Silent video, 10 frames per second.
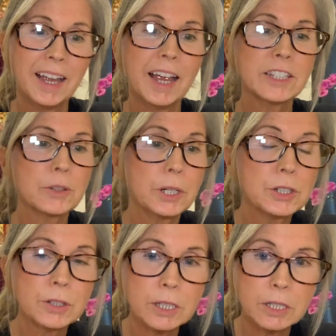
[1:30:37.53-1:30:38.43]
So I
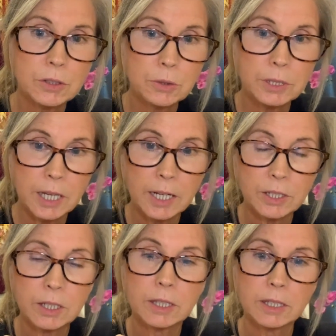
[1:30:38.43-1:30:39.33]
shouldn't get too
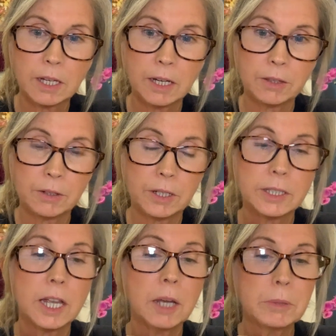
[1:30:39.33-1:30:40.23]
attached to this either. It's
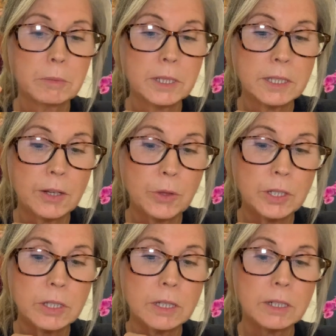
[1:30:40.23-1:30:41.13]
helping me see things
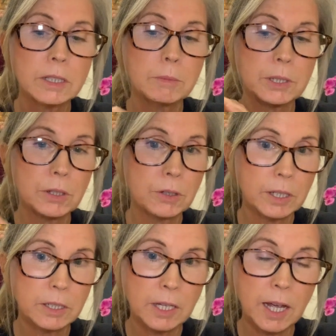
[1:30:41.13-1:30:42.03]
clearly, but don't get
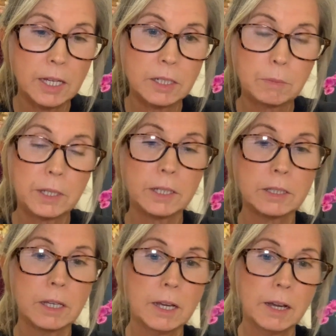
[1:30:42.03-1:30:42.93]
attached because
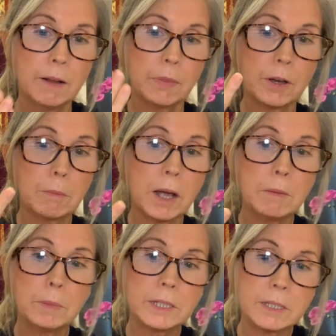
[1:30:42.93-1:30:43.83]
there might
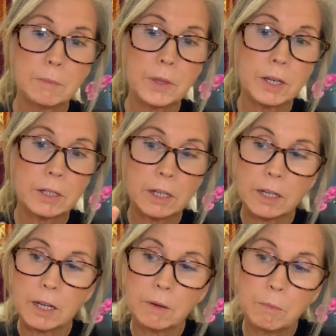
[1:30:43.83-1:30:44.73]
be something
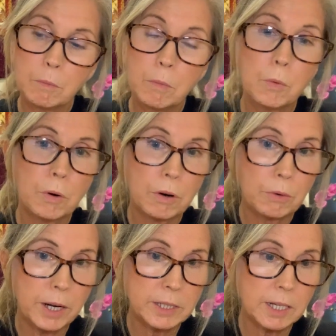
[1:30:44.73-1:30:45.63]
more
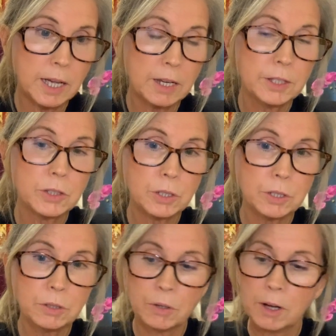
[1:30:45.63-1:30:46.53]
arising out of this too.